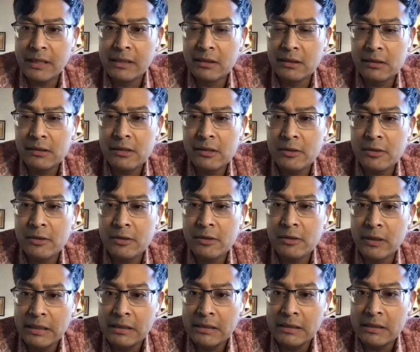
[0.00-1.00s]
signal
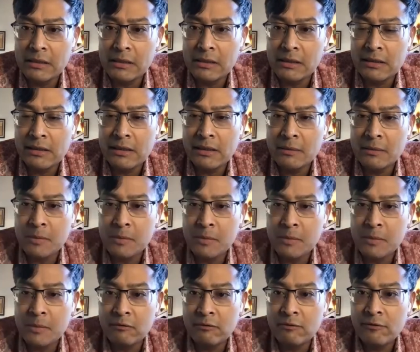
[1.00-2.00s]
to noise in
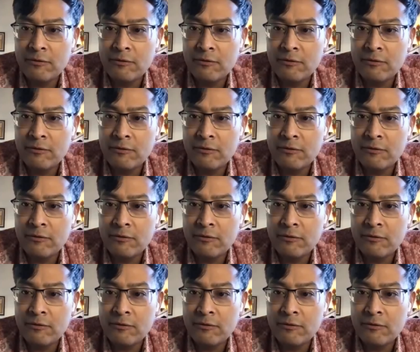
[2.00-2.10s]
terms